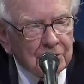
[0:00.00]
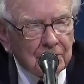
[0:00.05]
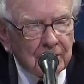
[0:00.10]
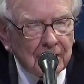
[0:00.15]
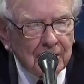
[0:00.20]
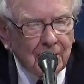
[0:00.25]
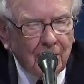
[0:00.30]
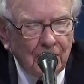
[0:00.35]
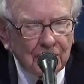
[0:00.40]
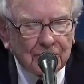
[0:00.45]
so
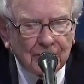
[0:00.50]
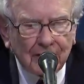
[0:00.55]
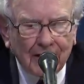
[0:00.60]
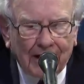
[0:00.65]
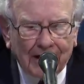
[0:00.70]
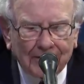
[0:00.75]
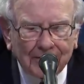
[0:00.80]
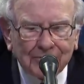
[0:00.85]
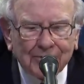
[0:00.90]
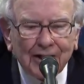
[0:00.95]
they lost a
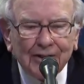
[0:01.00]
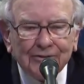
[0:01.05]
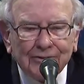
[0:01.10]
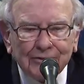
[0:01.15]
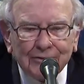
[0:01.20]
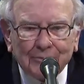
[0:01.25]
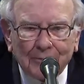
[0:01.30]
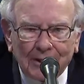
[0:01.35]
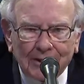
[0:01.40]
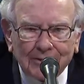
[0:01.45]
lot of the
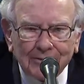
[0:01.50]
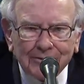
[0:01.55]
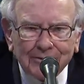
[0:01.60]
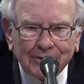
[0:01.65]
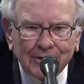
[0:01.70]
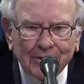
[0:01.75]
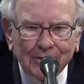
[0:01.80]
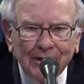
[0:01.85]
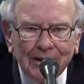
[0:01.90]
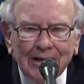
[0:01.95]
census records.
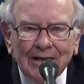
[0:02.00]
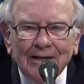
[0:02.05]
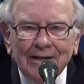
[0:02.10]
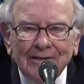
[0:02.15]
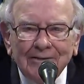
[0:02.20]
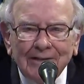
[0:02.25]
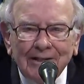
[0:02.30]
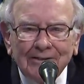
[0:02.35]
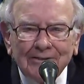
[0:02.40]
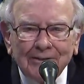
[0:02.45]
So
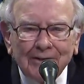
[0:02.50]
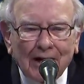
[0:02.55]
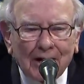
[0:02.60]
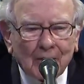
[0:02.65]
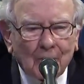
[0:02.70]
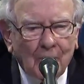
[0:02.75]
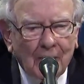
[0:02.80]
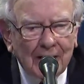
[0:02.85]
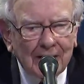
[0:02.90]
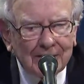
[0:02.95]
these are
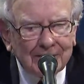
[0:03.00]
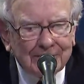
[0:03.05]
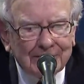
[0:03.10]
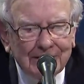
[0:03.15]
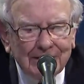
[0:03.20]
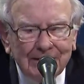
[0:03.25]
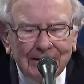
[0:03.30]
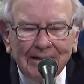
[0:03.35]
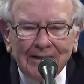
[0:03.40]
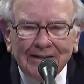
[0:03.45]
not quite
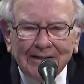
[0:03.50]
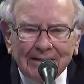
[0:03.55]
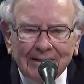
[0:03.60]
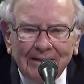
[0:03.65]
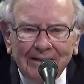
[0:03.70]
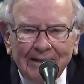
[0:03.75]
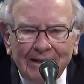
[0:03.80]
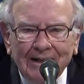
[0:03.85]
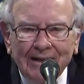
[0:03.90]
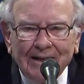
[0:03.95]
as
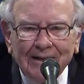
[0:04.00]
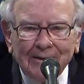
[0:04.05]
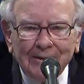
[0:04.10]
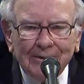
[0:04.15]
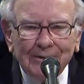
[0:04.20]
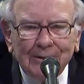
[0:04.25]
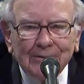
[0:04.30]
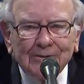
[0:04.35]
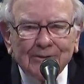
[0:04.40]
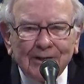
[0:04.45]

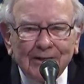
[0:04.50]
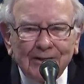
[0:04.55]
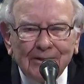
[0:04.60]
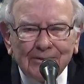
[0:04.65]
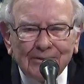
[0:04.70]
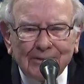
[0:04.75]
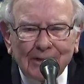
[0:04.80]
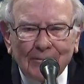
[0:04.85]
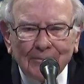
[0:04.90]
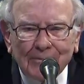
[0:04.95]

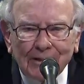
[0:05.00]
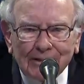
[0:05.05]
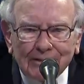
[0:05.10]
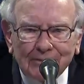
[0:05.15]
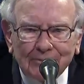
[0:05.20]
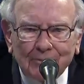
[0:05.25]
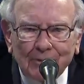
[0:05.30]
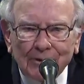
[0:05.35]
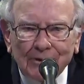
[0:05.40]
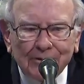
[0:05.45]
there's some
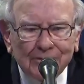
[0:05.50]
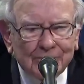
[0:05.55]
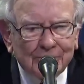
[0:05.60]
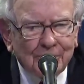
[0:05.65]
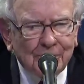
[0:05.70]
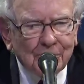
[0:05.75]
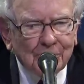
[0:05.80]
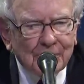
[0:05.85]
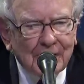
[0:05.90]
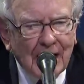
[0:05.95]
things where there's a
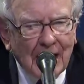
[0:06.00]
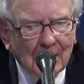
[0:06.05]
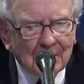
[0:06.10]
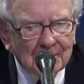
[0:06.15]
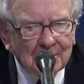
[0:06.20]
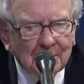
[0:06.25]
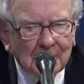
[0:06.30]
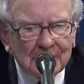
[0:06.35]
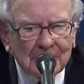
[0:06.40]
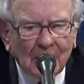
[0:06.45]
few
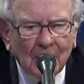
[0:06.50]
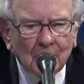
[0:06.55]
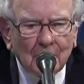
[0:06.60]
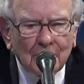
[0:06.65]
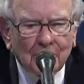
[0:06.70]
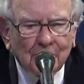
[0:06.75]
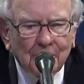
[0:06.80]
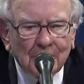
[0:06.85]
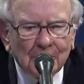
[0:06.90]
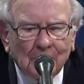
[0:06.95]
gaps, but there
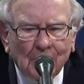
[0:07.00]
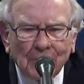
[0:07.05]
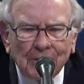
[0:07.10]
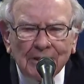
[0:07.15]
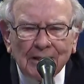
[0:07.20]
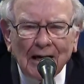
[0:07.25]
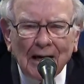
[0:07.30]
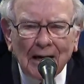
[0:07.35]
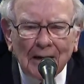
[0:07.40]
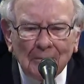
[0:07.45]
were
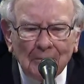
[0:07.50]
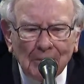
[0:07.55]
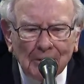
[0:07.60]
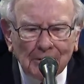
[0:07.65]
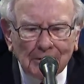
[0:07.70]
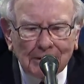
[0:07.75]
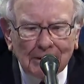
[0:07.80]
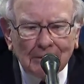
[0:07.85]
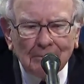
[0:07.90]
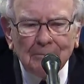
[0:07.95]
3.9
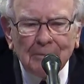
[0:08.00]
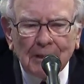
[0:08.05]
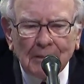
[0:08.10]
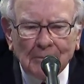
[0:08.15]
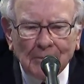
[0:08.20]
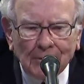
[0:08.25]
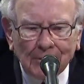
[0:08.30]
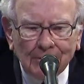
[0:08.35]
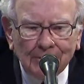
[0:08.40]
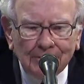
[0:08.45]
million
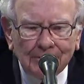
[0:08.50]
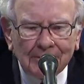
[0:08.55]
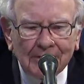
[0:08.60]
people